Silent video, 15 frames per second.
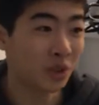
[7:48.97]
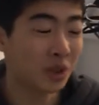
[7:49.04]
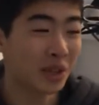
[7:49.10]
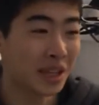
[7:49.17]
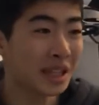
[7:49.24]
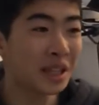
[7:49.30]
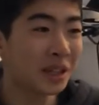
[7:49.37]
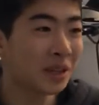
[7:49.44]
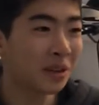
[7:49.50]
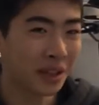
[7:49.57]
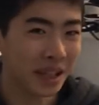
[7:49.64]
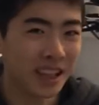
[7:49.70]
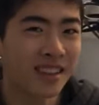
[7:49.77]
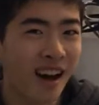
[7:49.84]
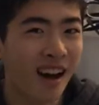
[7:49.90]
You can
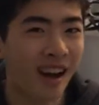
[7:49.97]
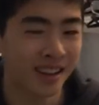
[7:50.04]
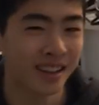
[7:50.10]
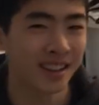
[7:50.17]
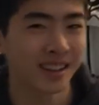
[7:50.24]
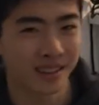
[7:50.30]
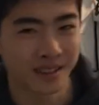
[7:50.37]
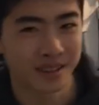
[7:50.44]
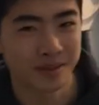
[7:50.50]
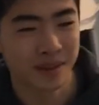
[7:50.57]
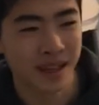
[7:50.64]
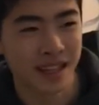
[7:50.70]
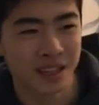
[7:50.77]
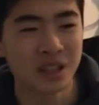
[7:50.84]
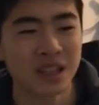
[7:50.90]
literally knock on them,
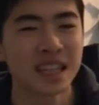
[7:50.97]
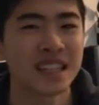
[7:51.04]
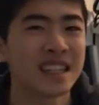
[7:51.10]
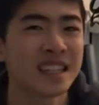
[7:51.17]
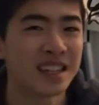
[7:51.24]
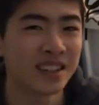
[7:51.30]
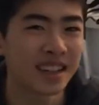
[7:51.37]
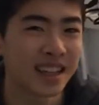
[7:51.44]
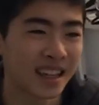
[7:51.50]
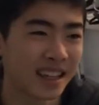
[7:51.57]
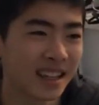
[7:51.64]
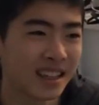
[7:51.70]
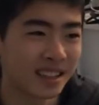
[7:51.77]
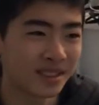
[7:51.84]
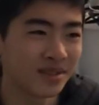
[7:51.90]
and you can hear like
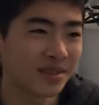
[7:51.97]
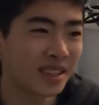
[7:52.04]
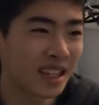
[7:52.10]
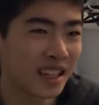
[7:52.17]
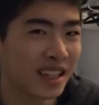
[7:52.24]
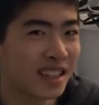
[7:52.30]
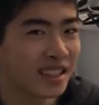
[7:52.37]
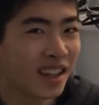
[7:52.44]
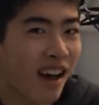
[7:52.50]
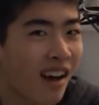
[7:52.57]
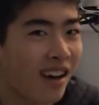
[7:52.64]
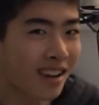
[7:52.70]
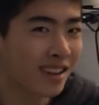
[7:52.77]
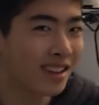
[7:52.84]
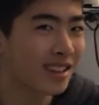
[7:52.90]
a
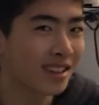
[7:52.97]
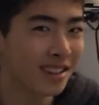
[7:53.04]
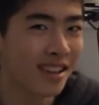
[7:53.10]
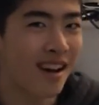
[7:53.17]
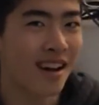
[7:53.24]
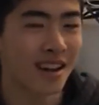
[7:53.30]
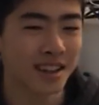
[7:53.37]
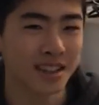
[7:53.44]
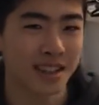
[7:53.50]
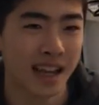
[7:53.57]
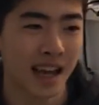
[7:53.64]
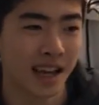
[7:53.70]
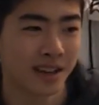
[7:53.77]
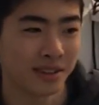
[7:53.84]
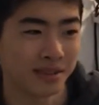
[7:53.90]
knock
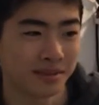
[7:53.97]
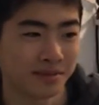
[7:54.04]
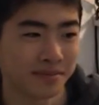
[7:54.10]
sound.